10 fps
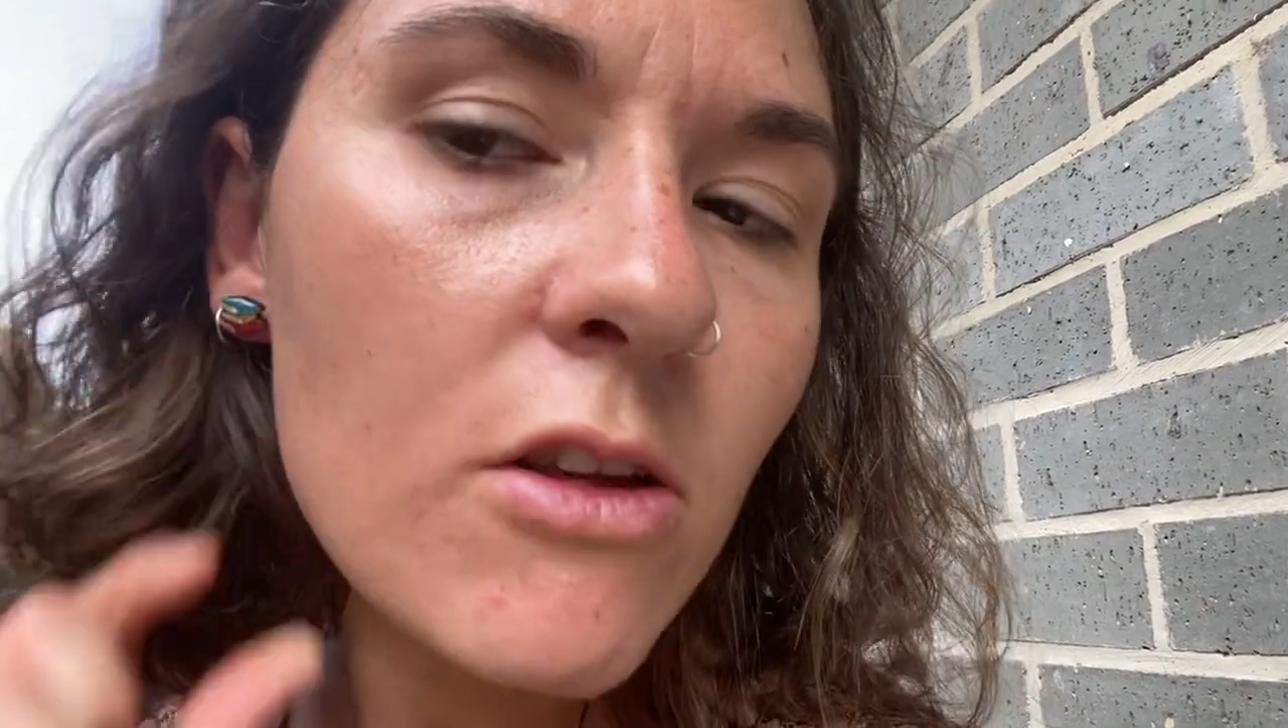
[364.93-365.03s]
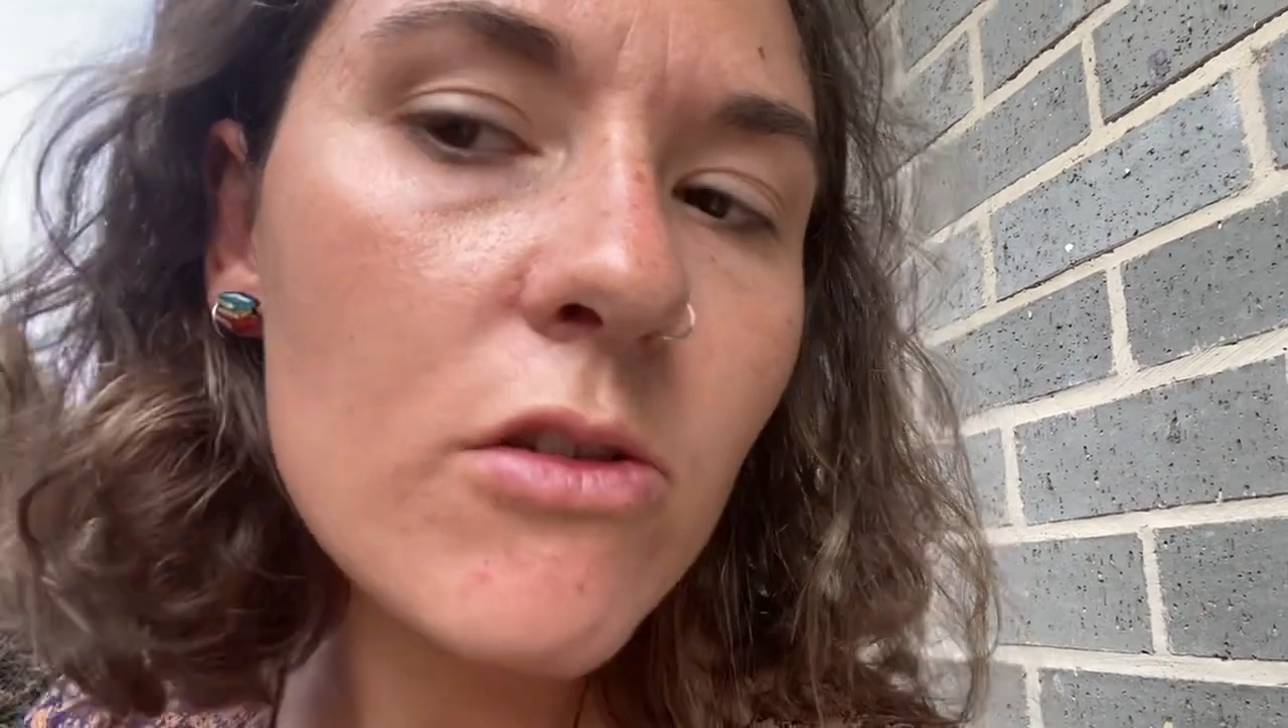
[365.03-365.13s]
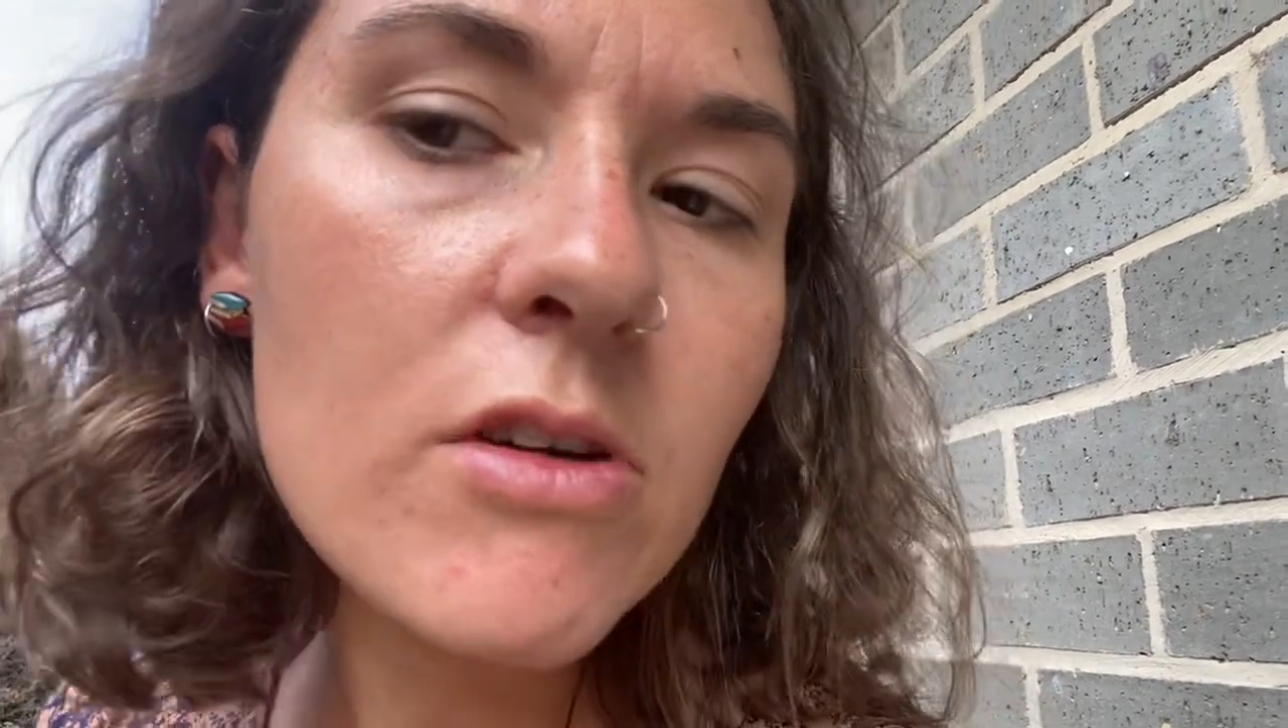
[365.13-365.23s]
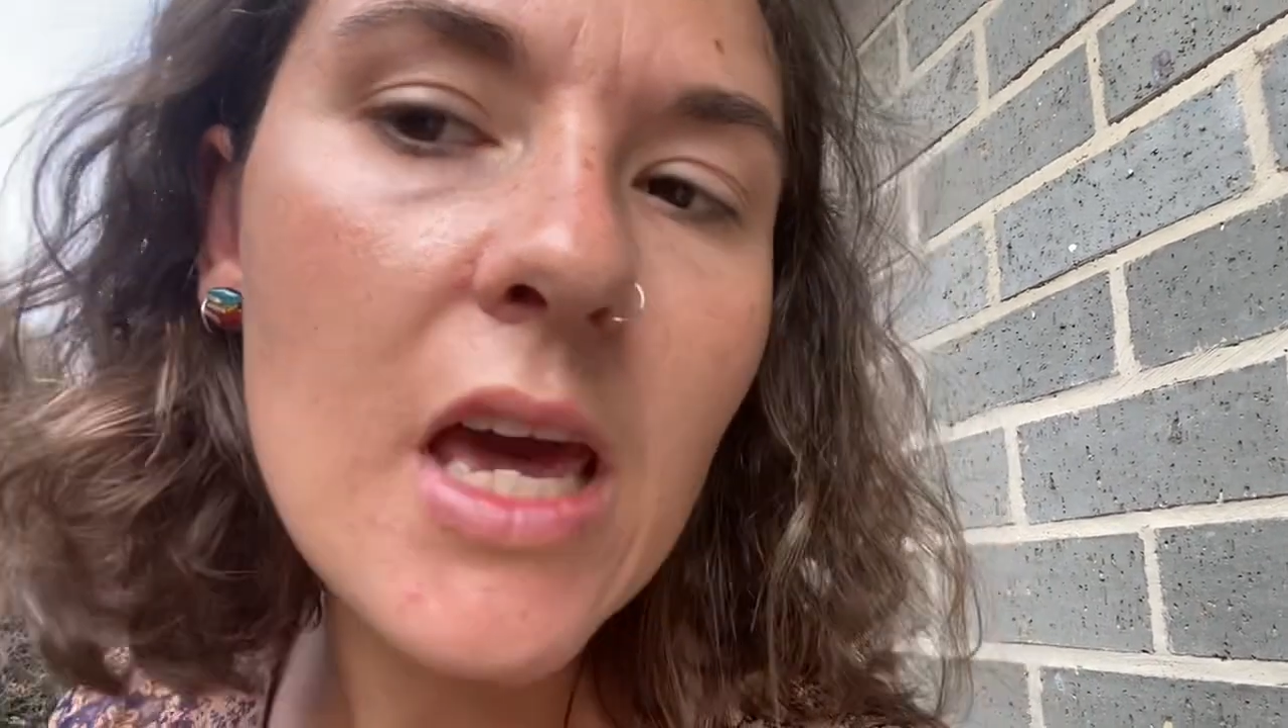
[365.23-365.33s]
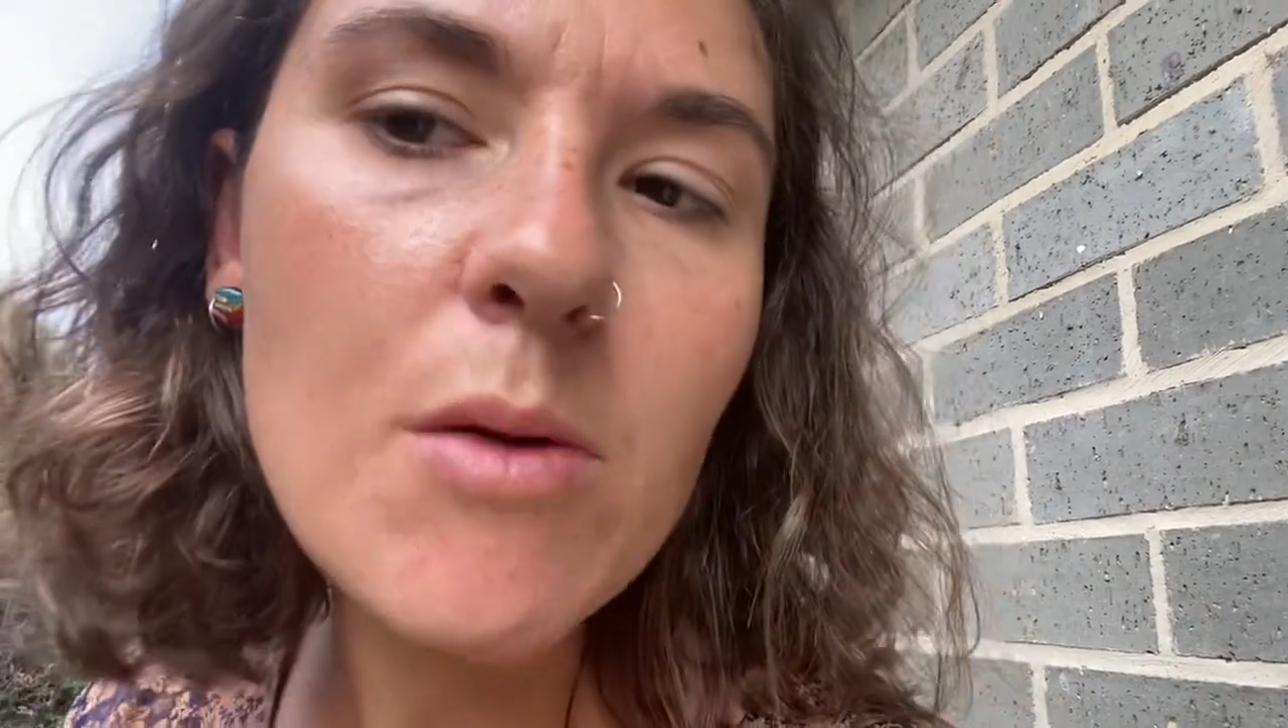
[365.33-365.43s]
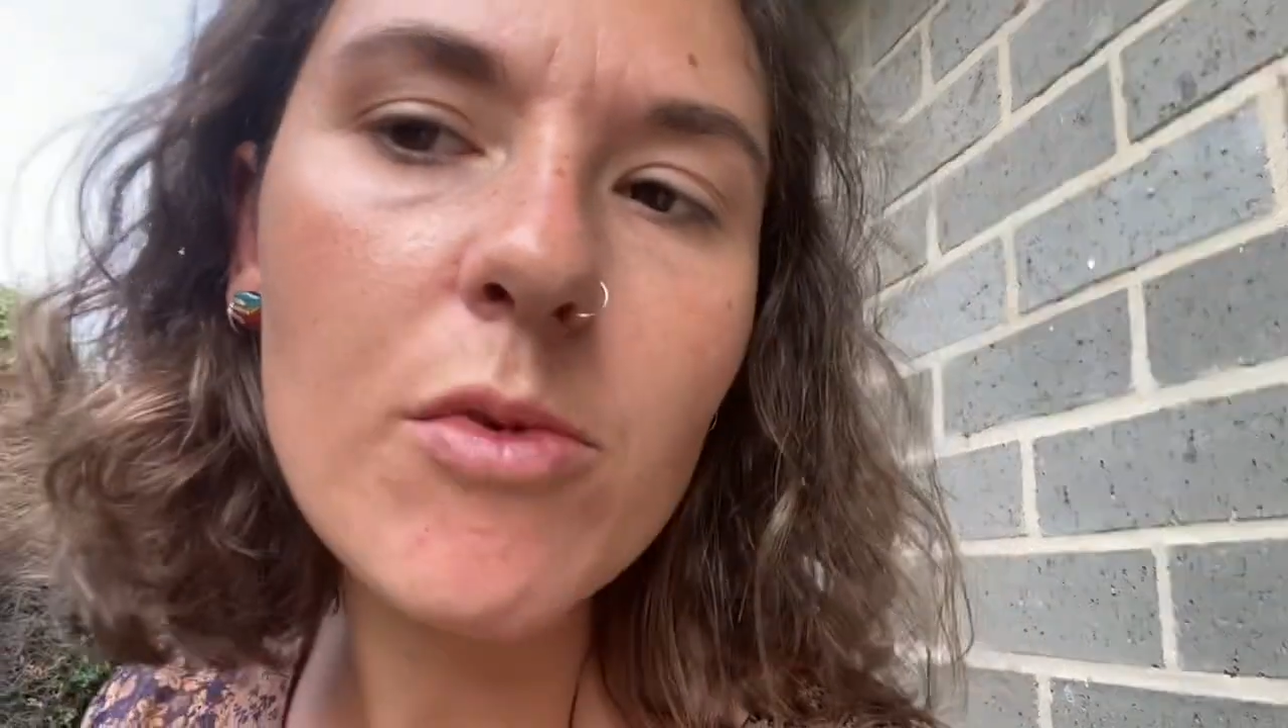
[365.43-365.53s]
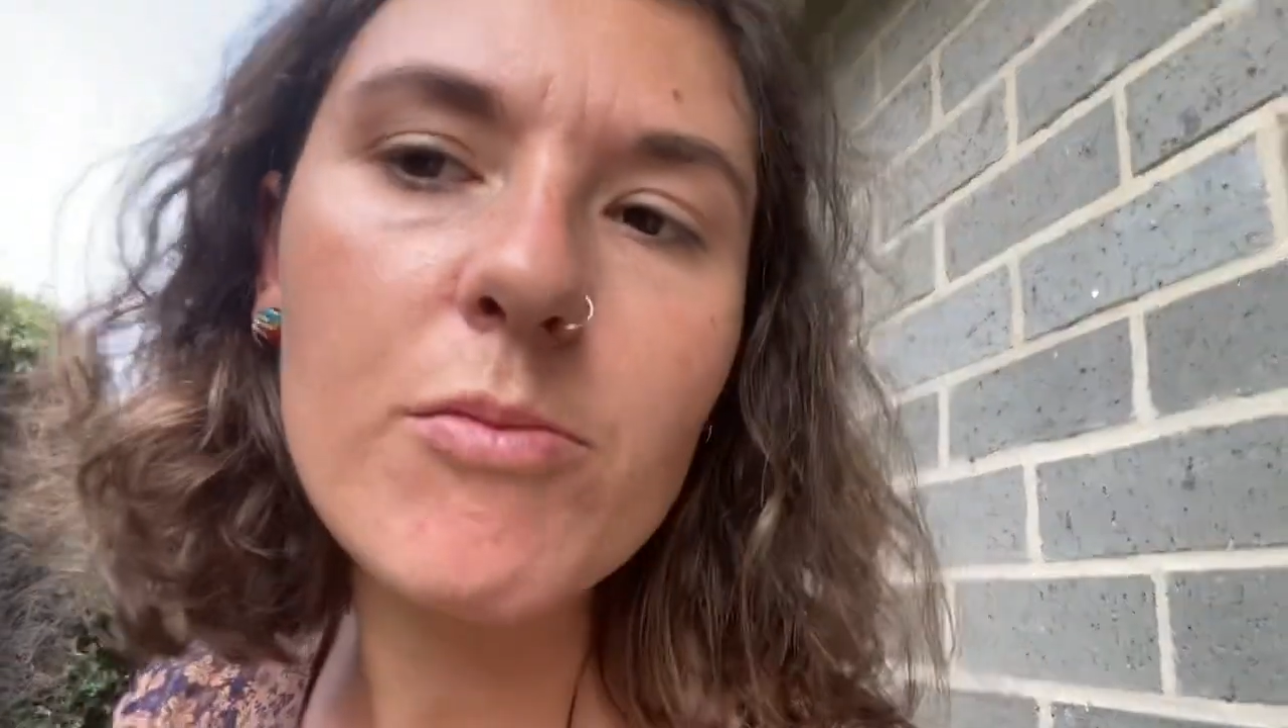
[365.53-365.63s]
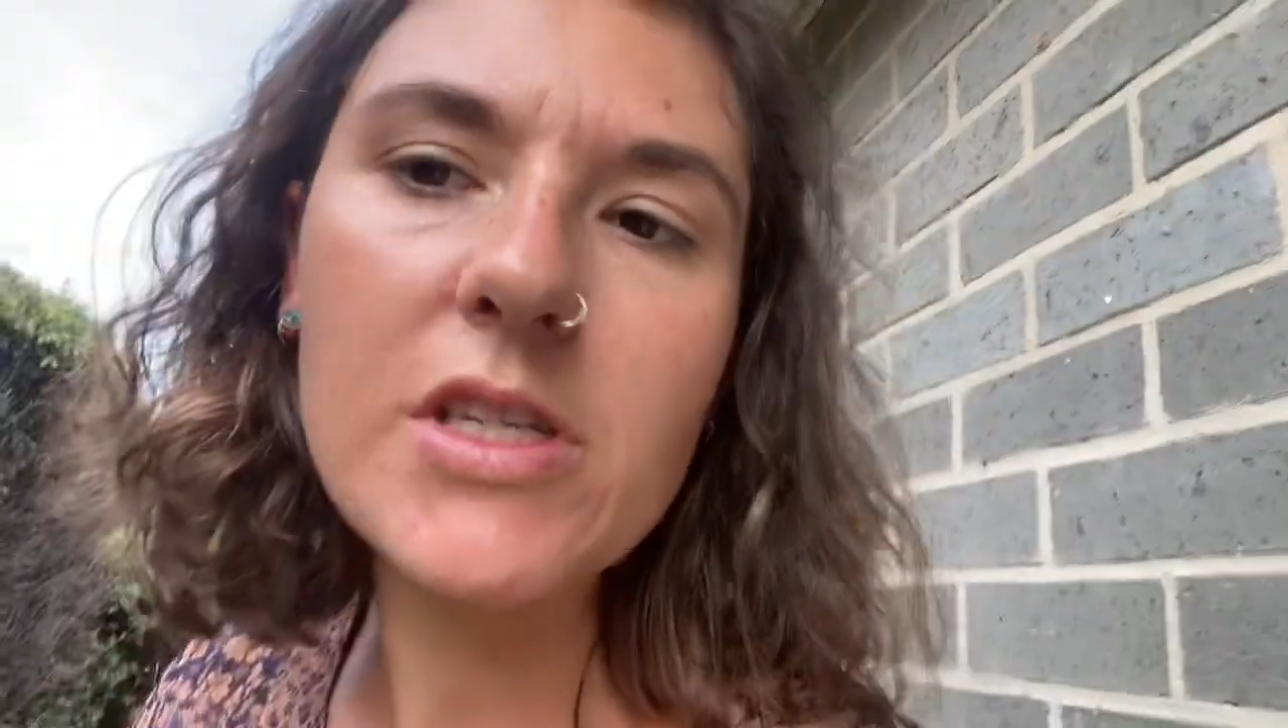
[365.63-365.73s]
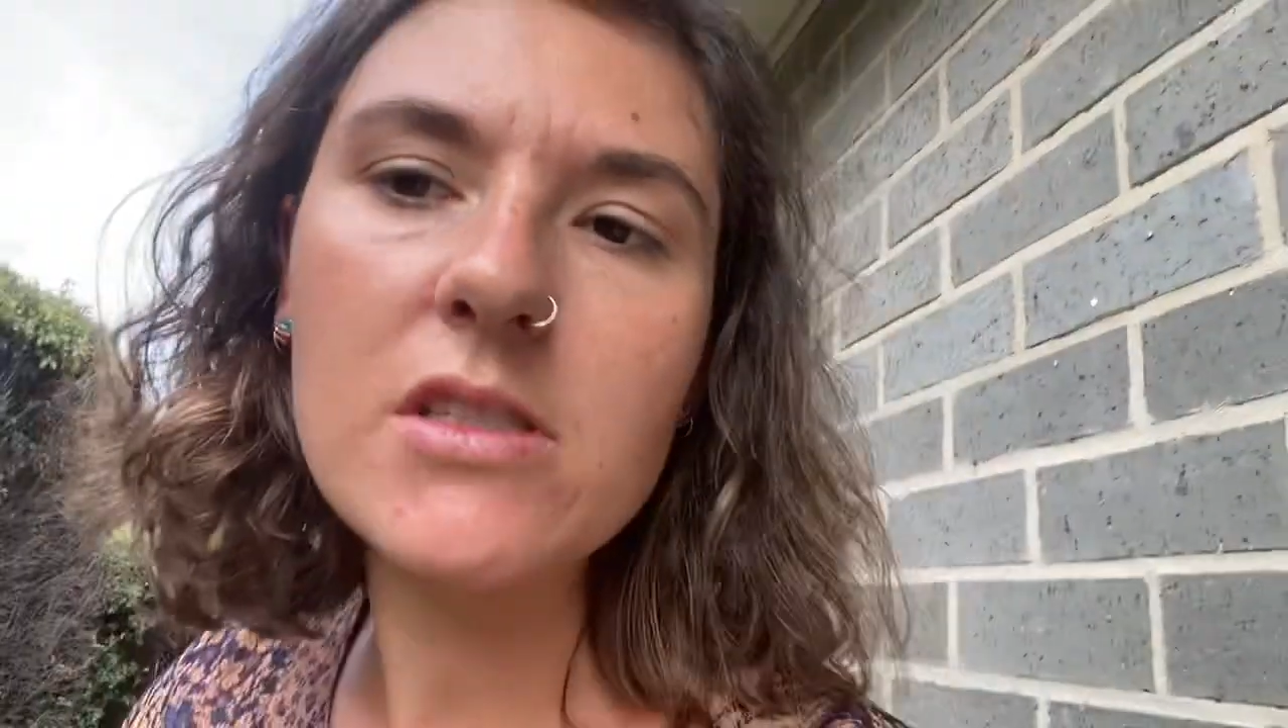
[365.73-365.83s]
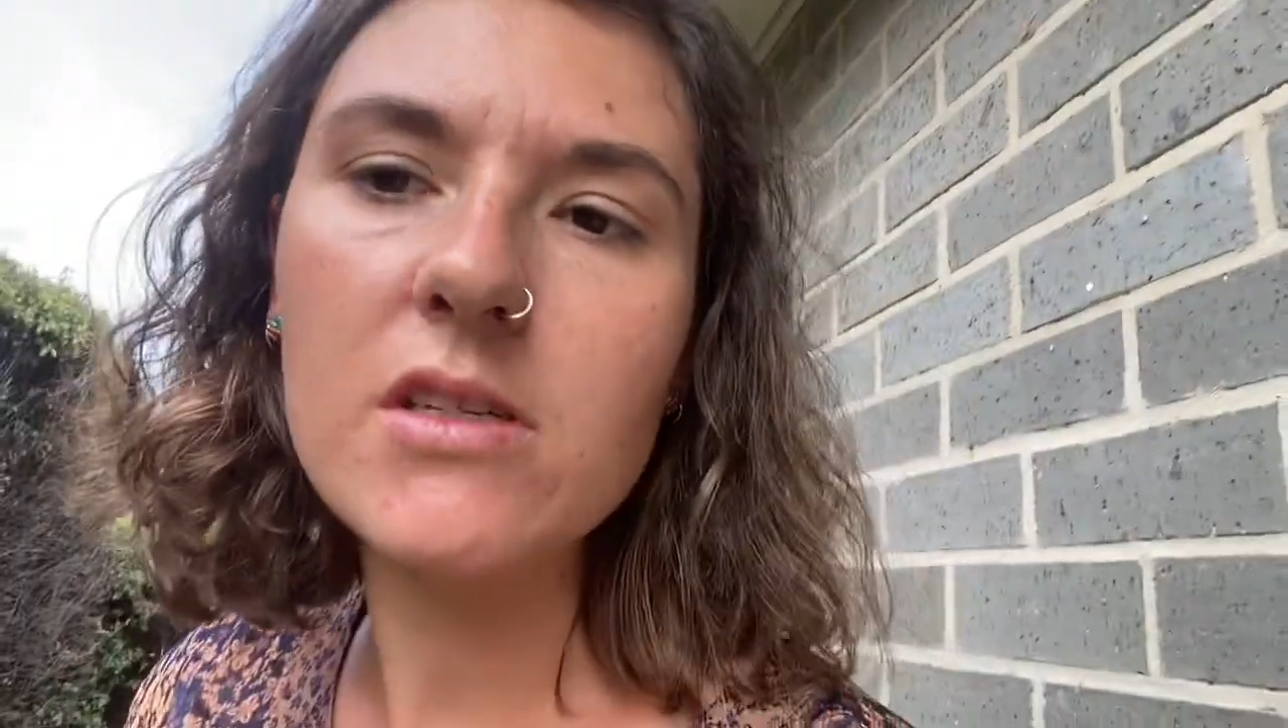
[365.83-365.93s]
Local Canberra
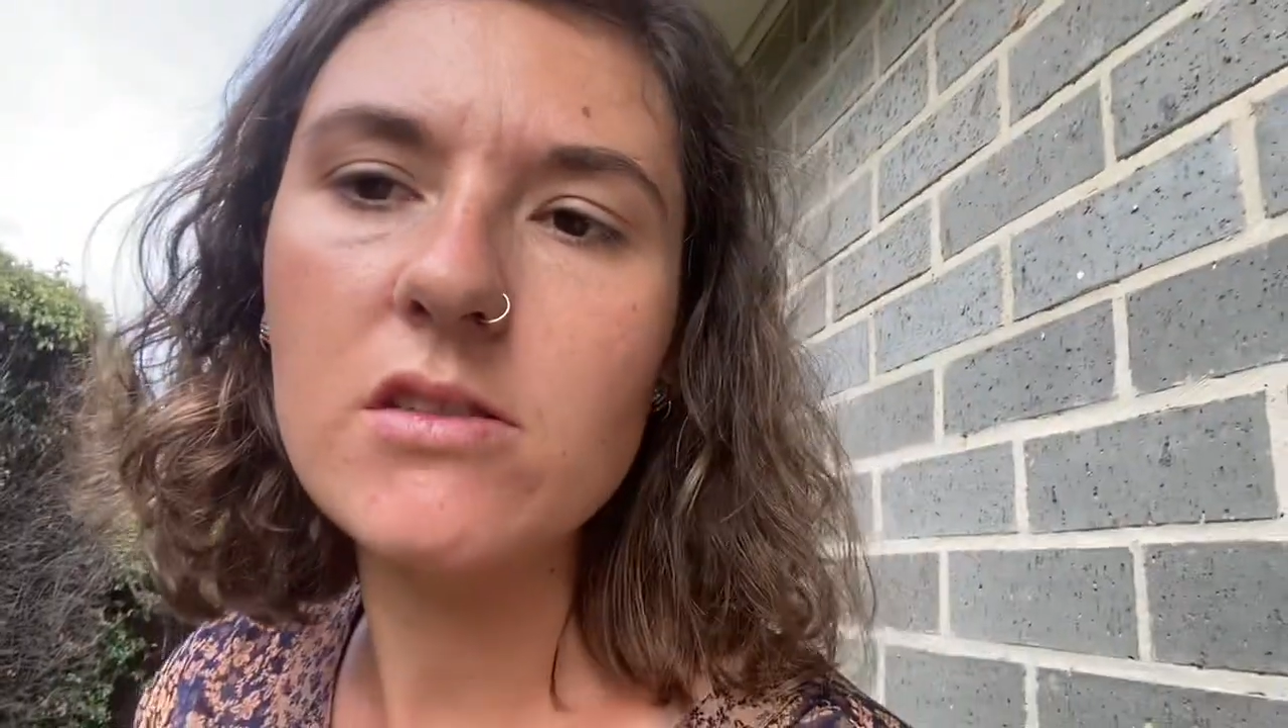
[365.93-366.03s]
business,